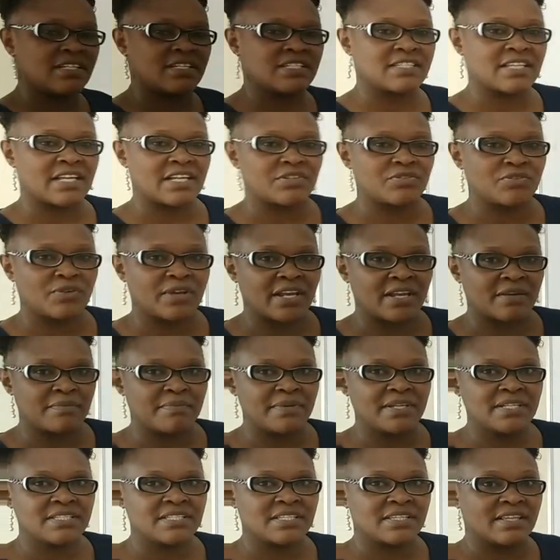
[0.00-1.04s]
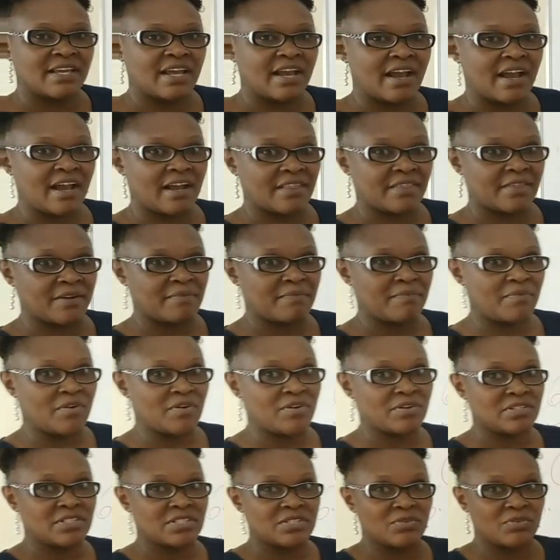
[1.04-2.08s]
that you can meet. There are other
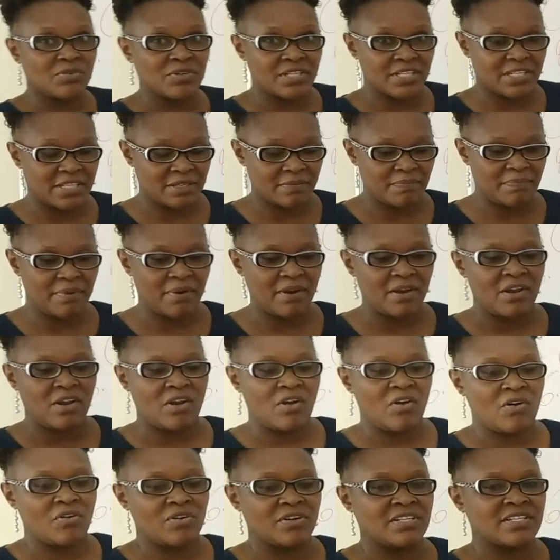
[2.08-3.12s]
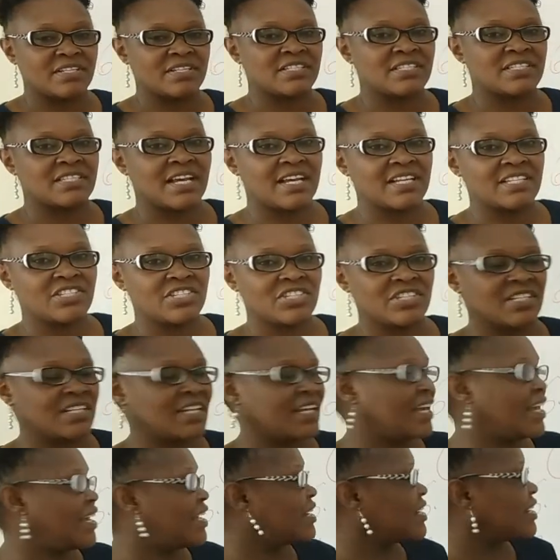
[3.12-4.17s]
more, so keep on
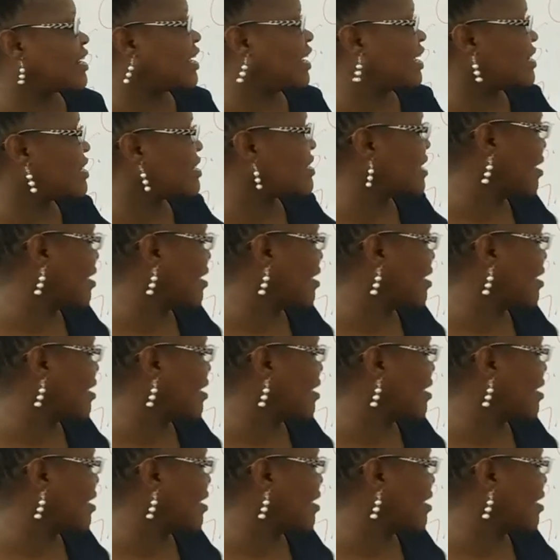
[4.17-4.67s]
researching and get some